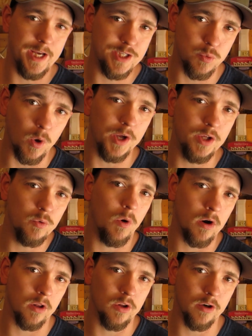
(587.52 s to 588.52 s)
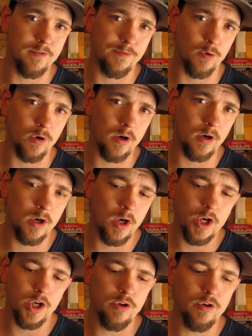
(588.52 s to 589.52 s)
is what you want to look for.
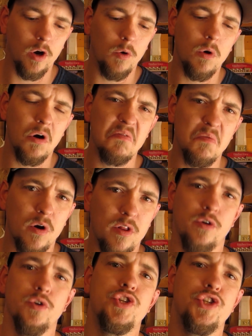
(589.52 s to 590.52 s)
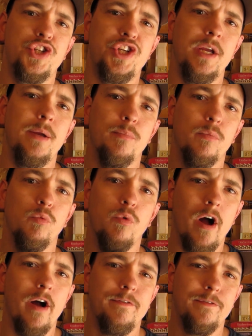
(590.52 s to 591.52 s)
You don't want one of those cheap,
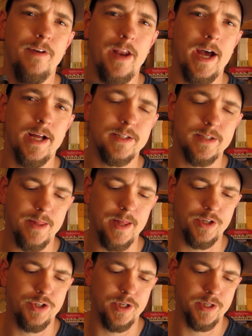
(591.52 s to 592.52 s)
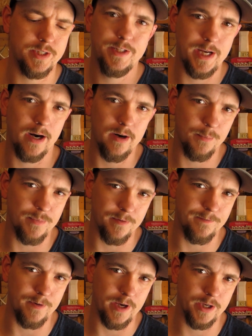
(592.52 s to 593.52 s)
rough nets that just tear up the
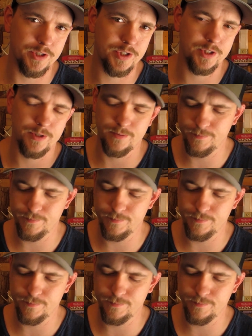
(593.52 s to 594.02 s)
fish.